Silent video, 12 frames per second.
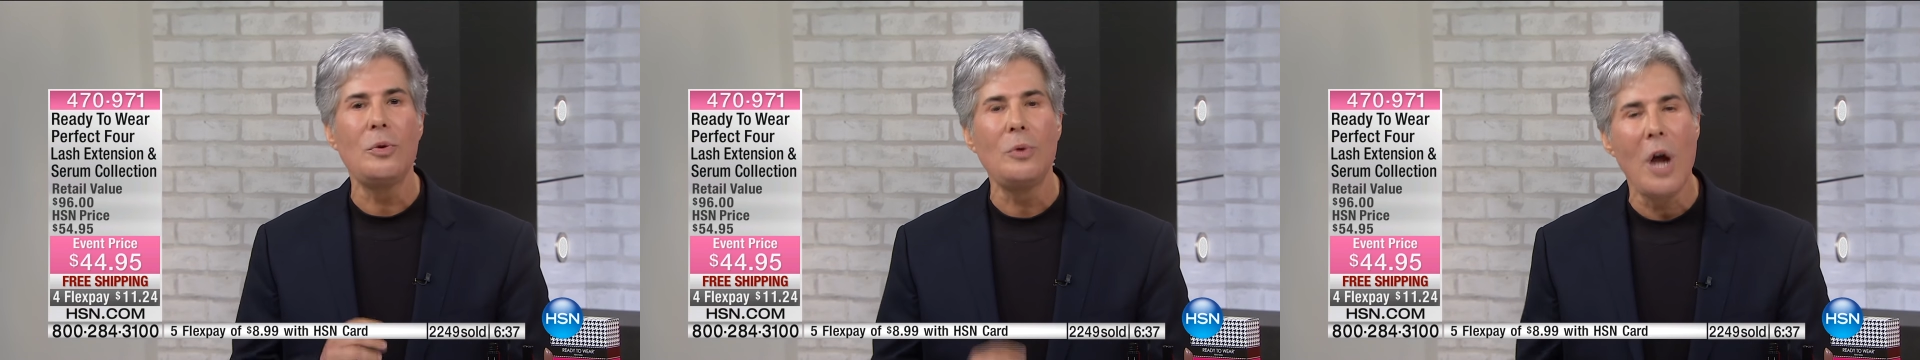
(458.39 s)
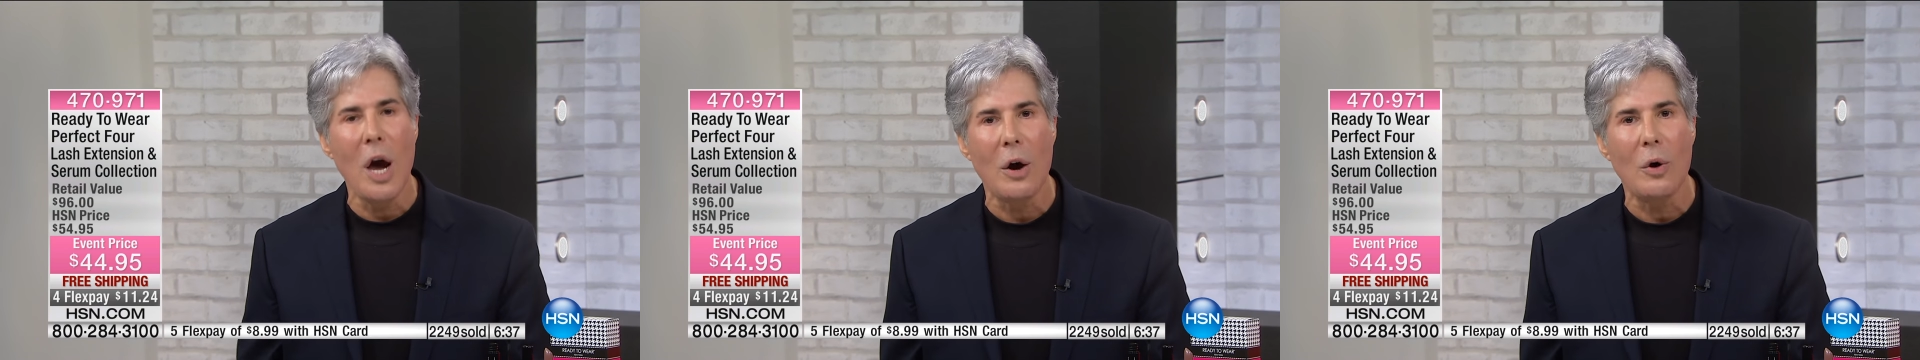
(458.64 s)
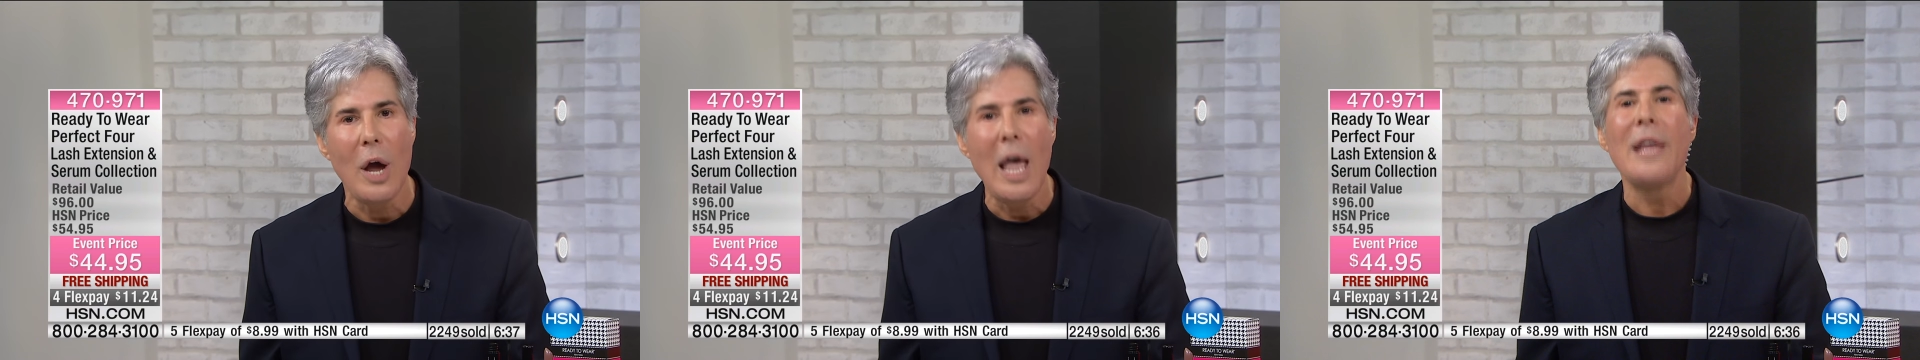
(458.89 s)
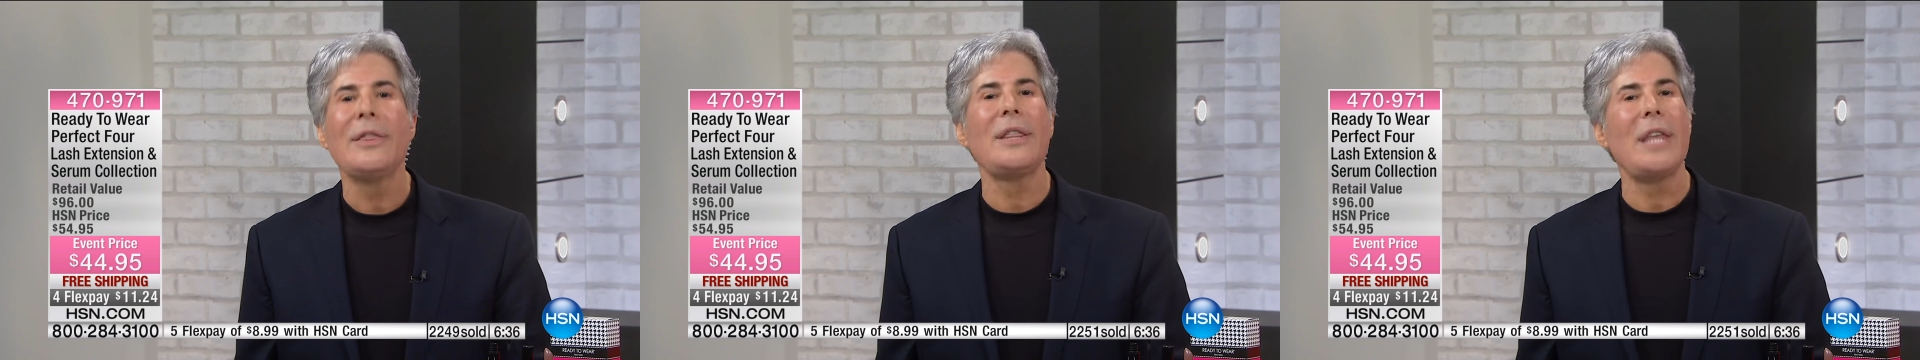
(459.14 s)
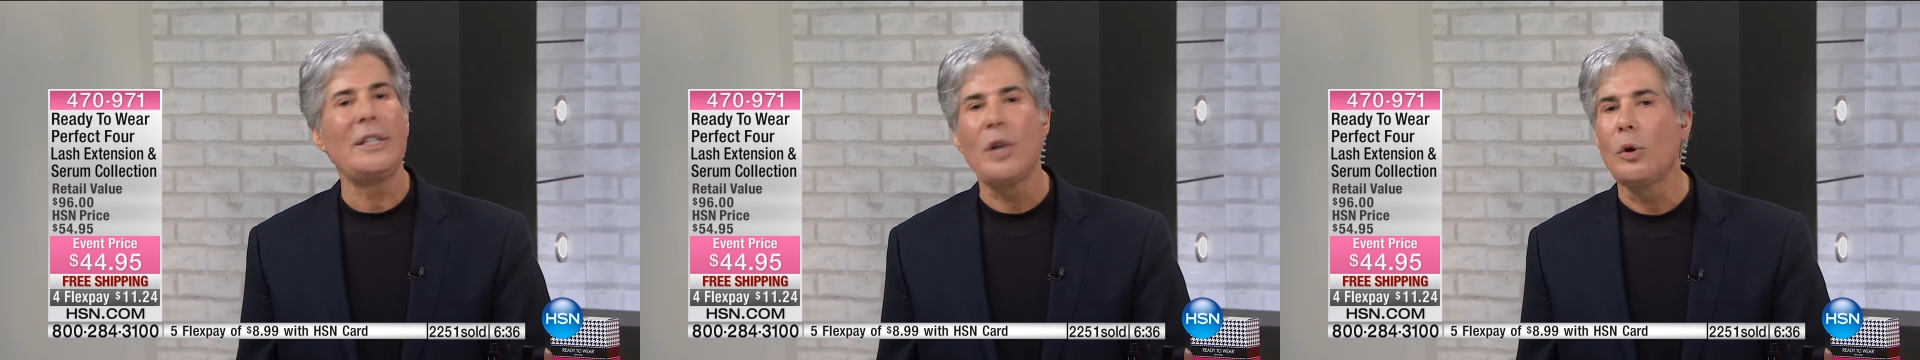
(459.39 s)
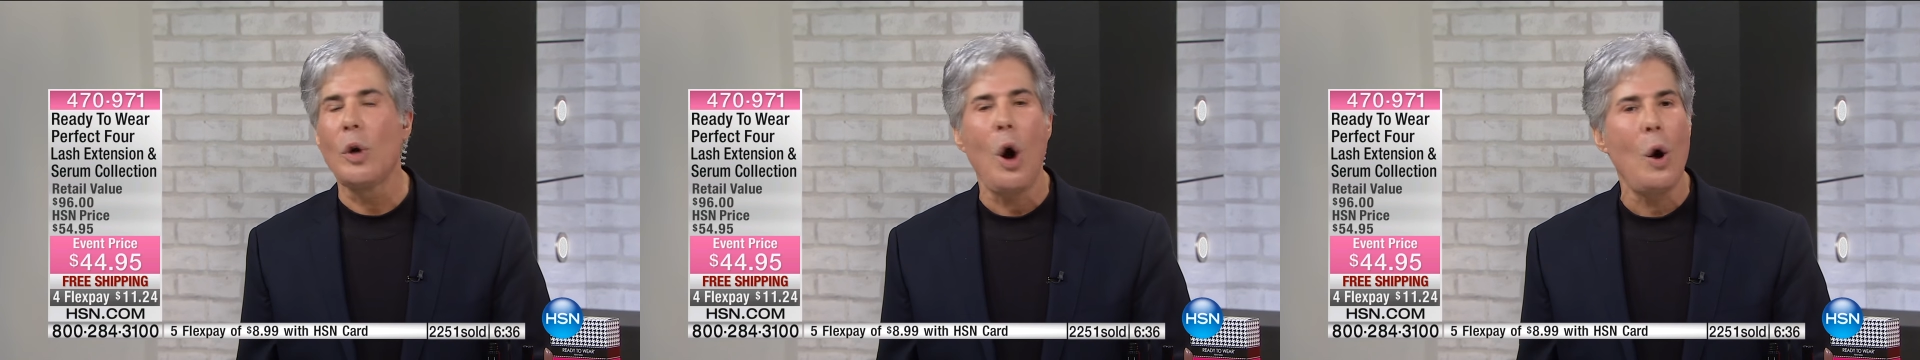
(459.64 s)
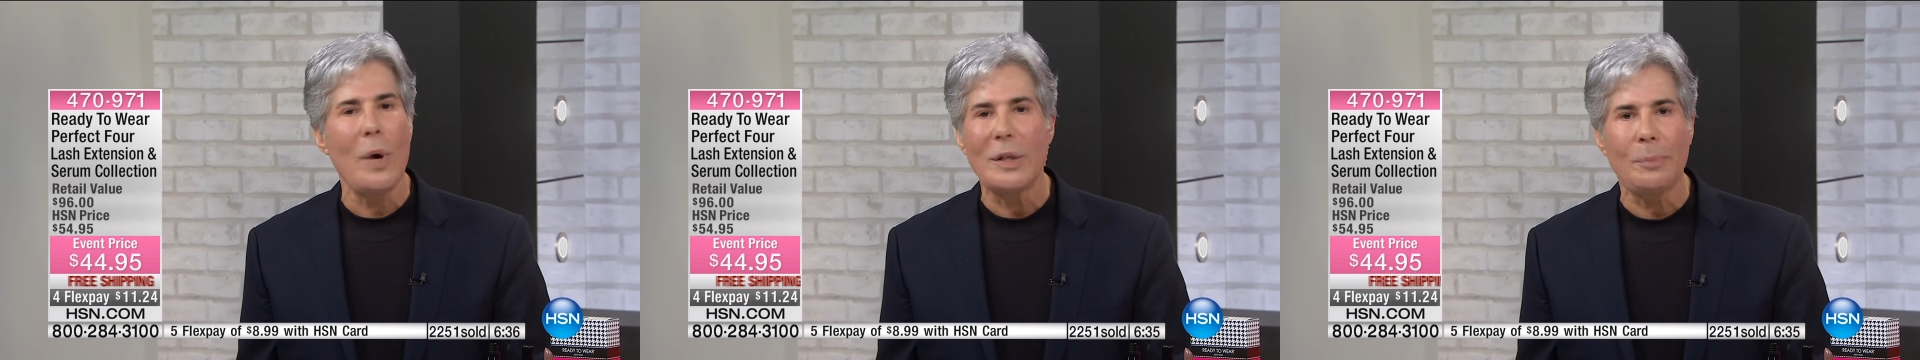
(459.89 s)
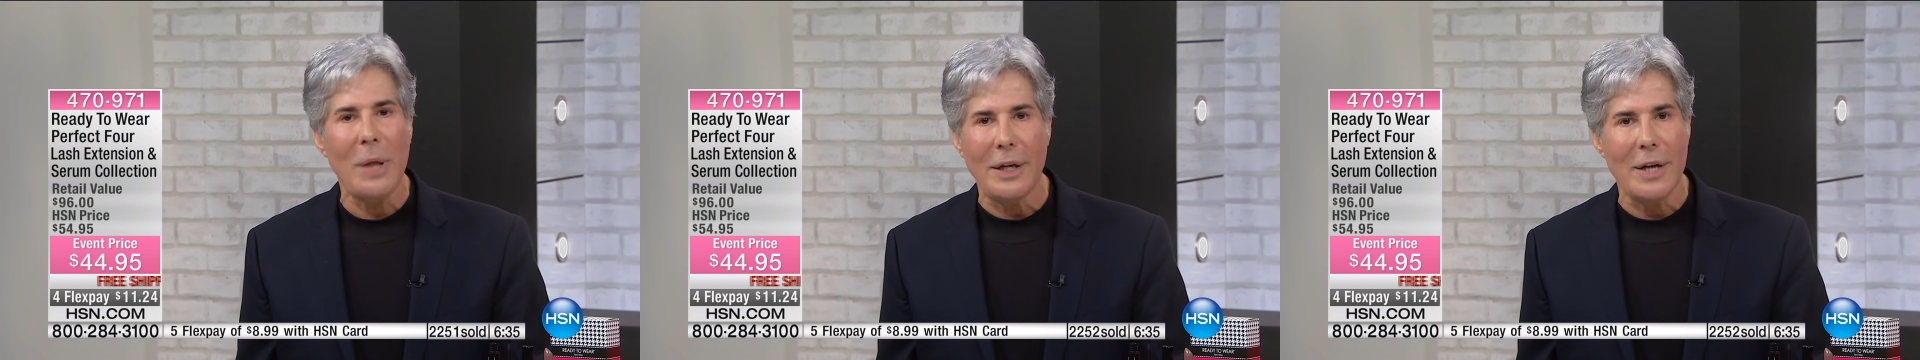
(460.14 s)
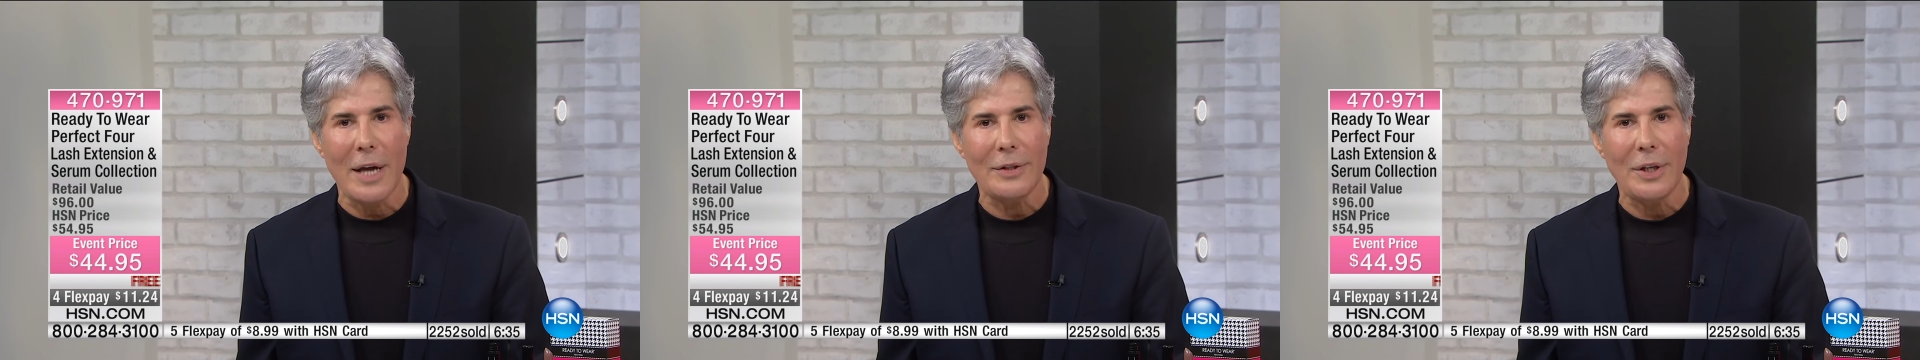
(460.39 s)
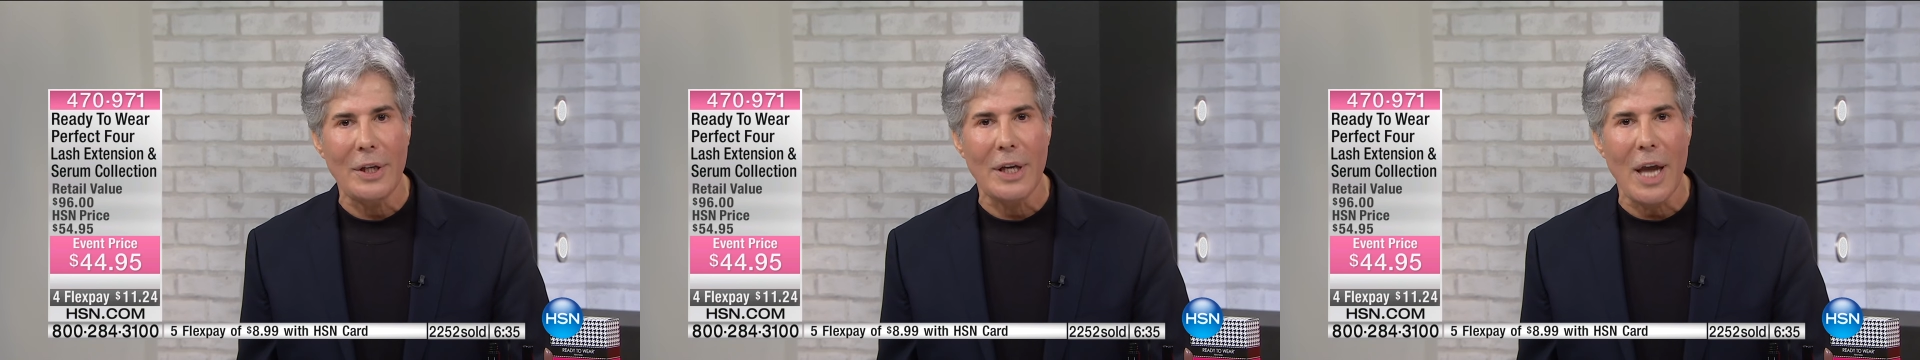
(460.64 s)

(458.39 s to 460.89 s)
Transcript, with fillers: you know that they don't always play nicely